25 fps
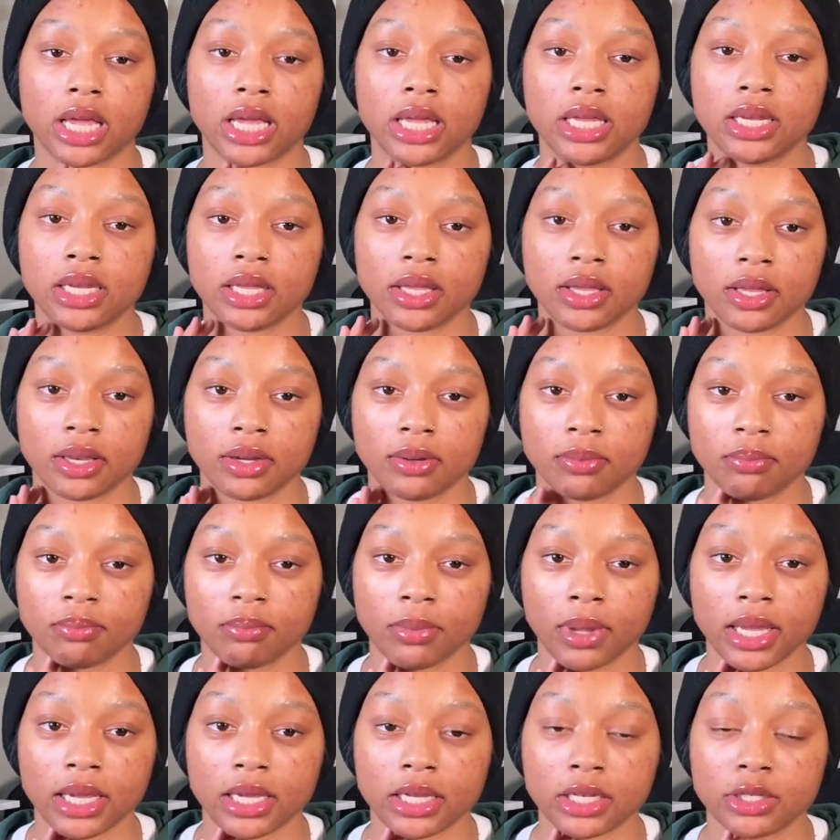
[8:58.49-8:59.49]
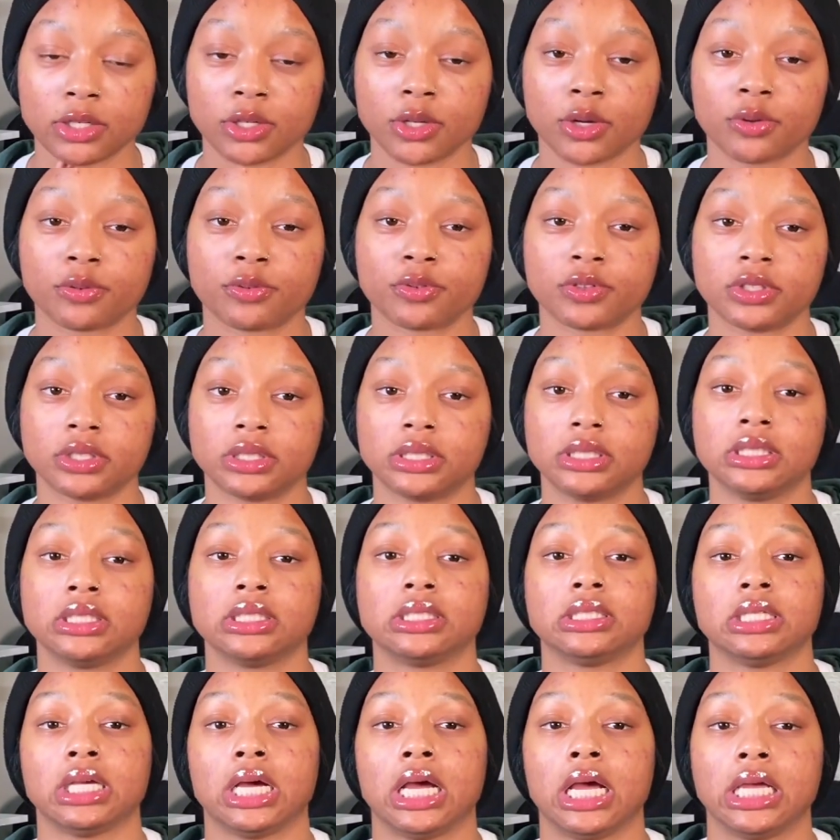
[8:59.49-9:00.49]
it didn't make enough for
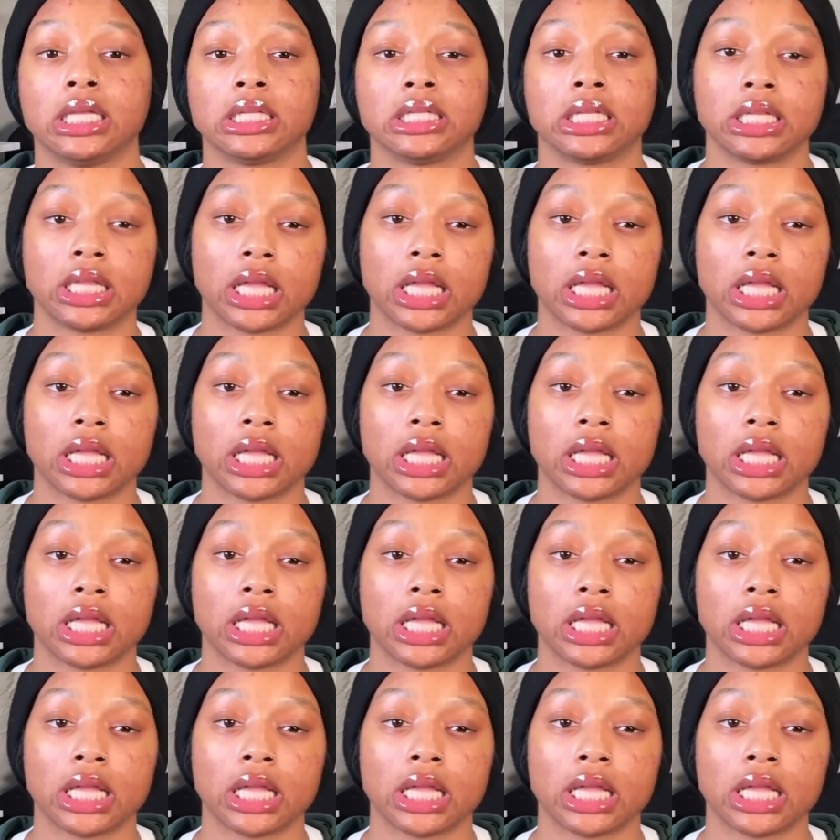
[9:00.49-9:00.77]
6, so I had to,